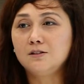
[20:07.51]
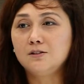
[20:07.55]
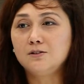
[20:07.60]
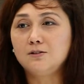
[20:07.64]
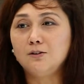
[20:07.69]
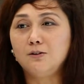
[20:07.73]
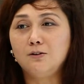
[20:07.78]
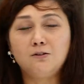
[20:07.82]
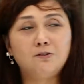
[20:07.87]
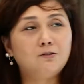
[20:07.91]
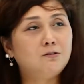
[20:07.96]

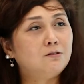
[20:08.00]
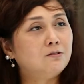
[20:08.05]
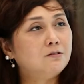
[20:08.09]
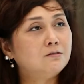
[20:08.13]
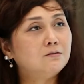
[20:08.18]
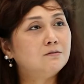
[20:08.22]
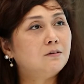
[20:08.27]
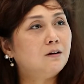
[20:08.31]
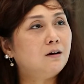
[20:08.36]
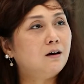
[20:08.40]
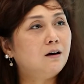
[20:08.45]
So
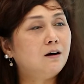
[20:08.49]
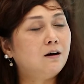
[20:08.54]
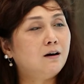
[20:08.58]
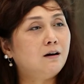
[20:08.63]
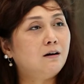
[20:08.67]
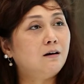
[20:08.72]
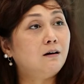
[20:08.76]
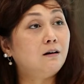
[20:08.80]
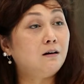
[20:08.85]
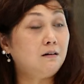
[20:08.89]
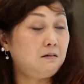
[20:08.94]

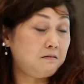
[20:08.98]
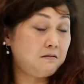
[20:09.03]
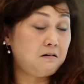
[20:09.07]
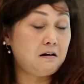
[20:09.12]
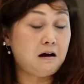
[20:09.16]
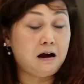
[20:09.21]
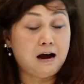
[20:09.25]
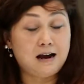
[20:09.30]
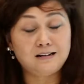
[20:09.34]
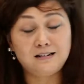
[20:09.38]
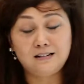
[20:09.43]

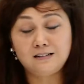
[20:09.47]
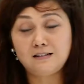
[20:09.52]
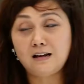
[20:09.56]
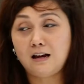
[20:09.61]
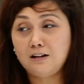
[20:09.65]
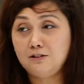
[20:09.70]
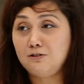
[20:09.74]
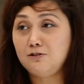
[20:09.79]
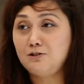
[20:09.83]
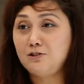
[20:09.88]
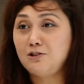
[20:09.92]
I
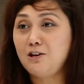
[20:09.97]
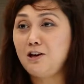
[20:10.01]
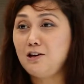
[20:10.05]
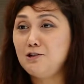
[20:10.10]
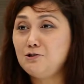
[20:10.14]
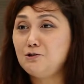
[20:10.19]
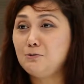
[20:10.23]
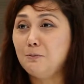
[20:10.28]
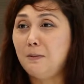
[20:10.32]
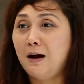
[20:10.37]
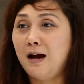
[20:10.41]
decided to change